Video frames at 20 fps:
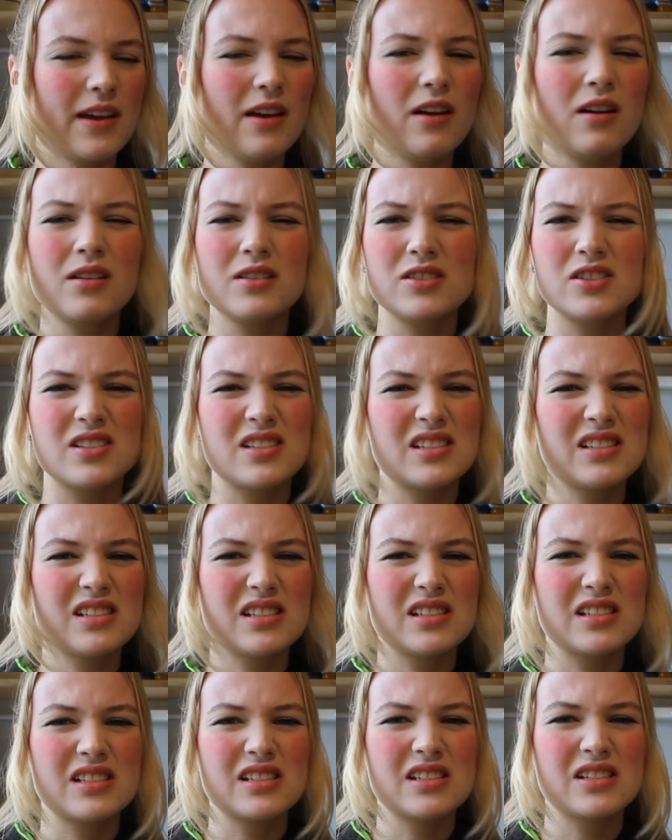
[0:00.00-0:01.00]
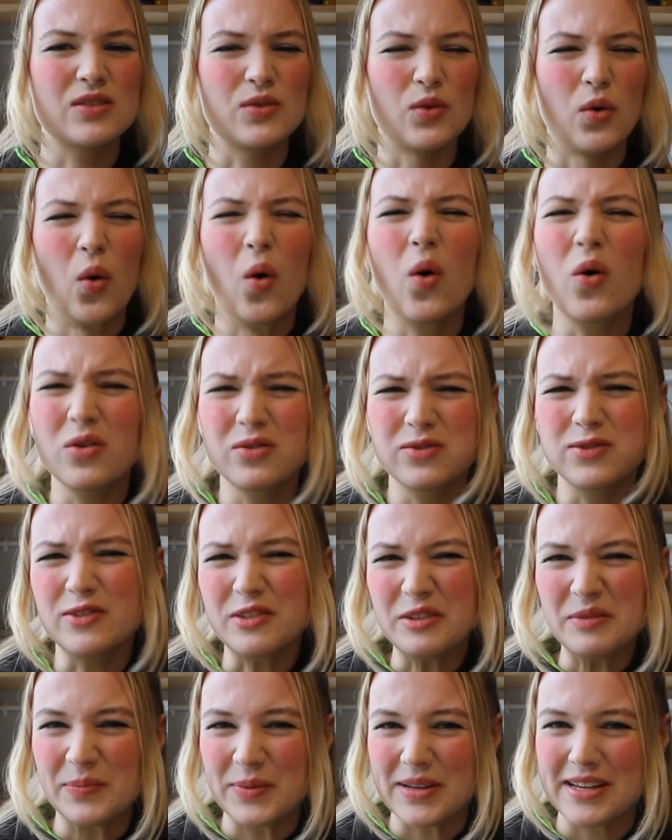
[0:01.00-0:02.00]
they are just
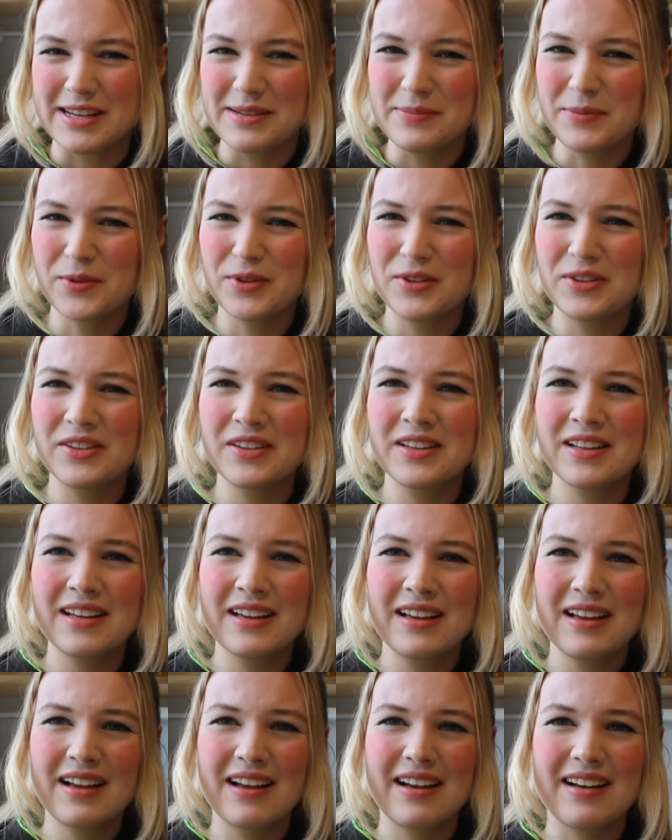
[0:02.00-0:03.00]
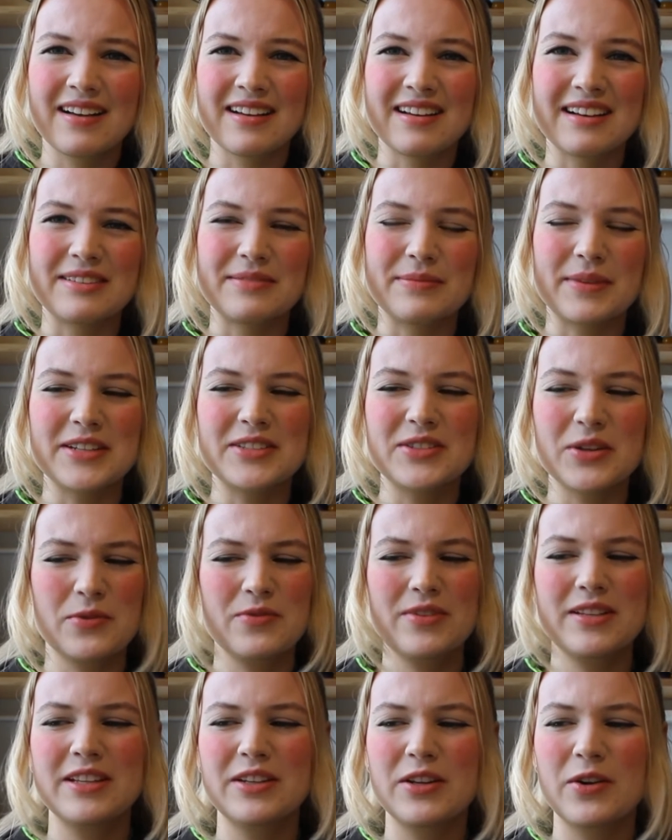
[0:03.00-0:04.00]
awful people. I don't
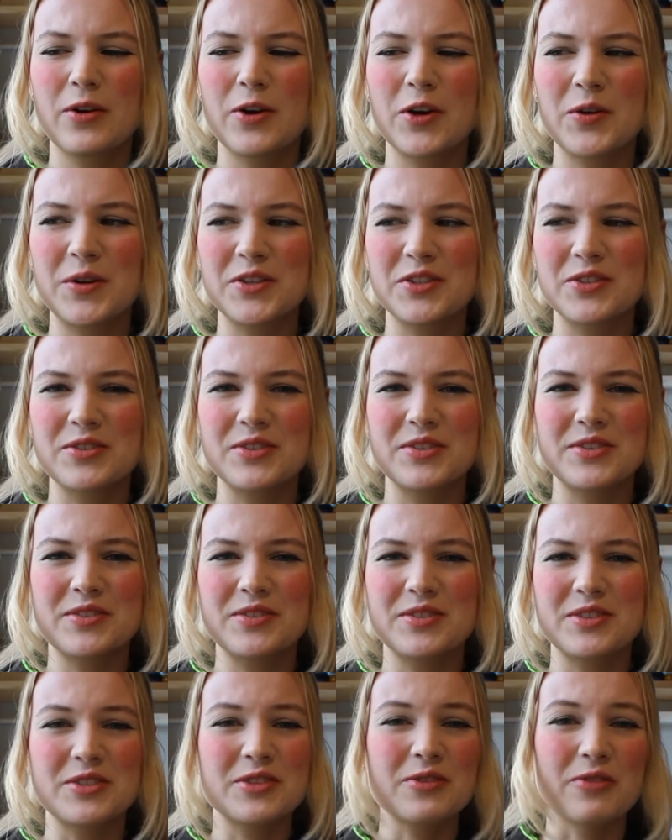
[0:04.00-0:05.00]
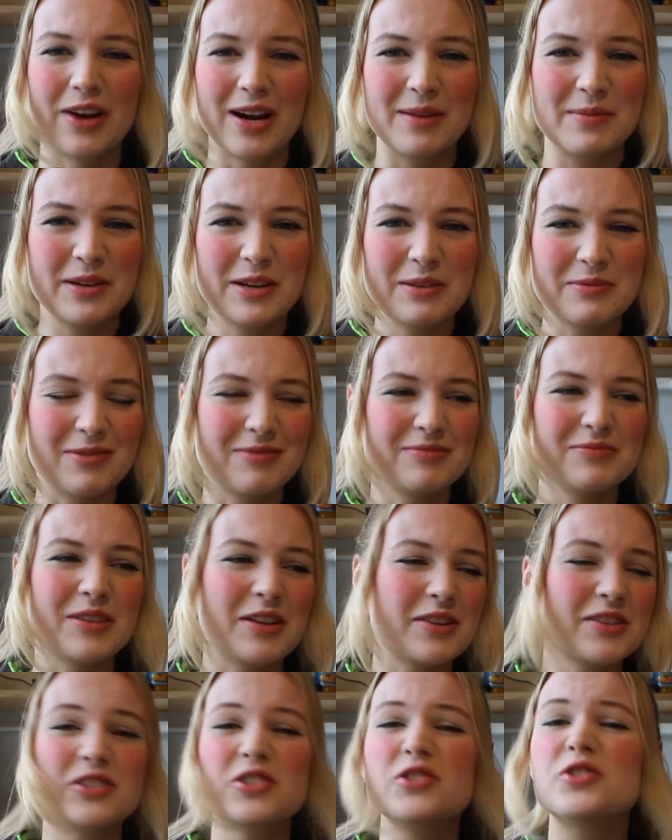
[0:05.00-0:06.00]
really know how else to describe it.
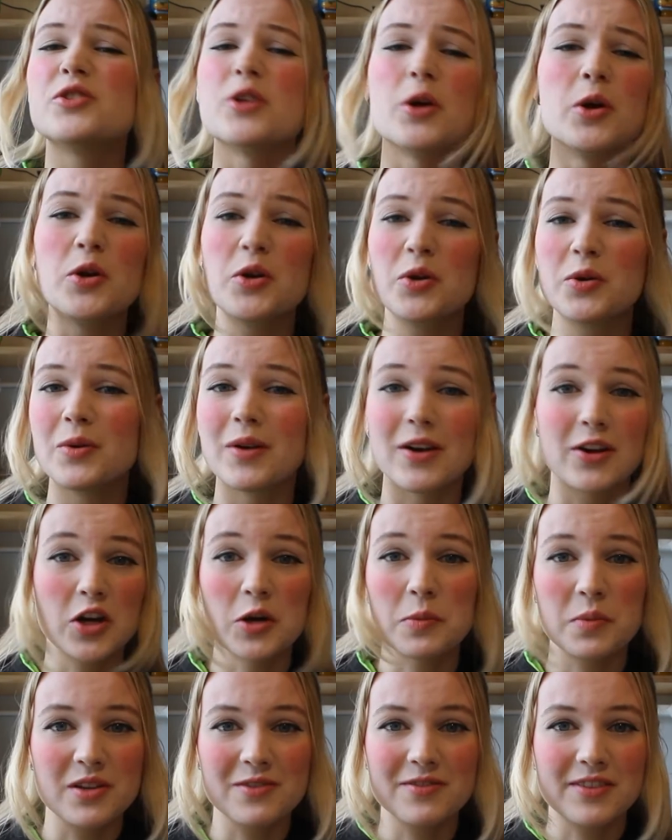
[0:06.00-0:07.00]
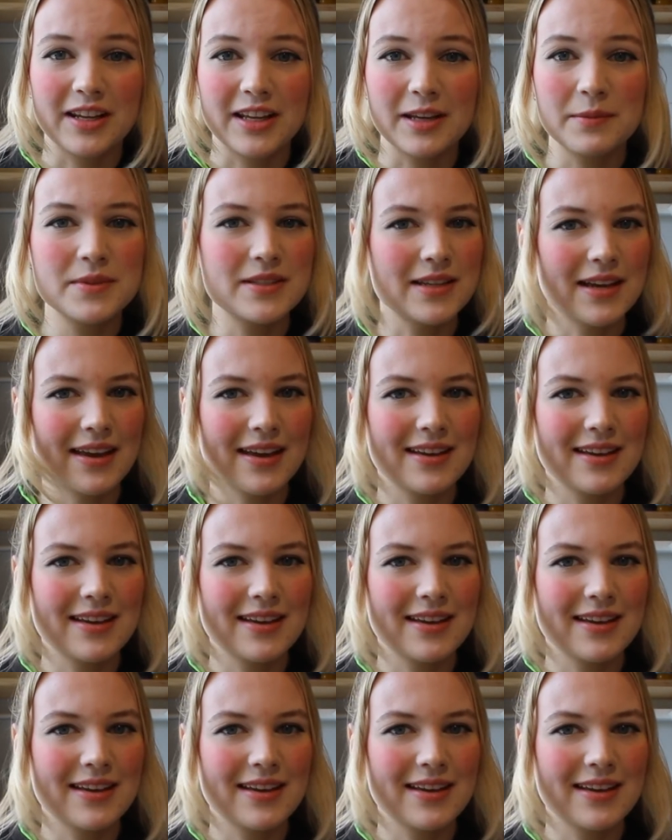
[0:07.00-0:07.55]
I could just show you a couple of clips, I